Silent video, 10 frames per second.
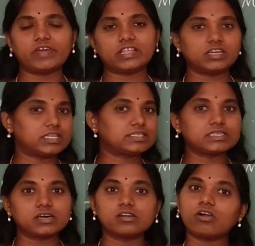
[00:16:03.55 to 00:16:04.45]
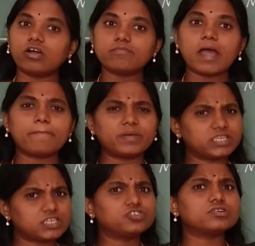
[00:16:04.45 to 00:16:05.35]
whether it is sir or ma'am, but
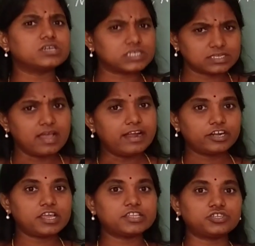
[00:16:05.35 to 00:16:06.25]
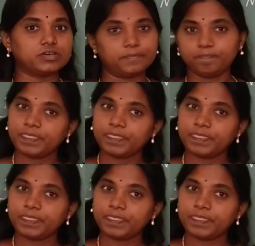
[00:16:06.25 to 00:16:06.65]
teacher is teacher.